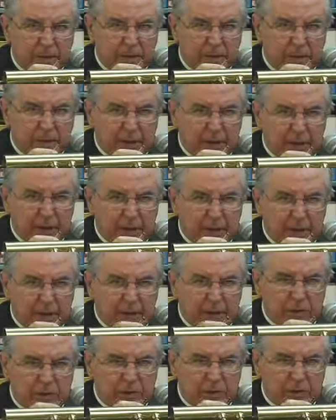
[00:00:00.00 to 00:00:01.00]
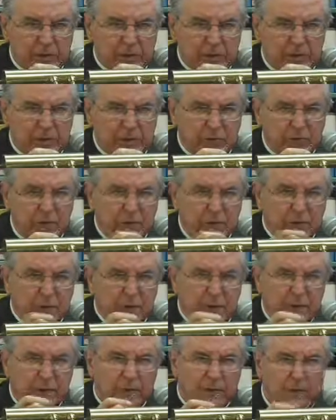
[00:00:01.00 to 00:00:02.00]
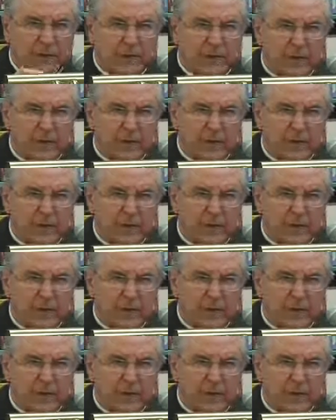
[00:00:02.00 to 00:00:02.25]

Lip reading: They change the world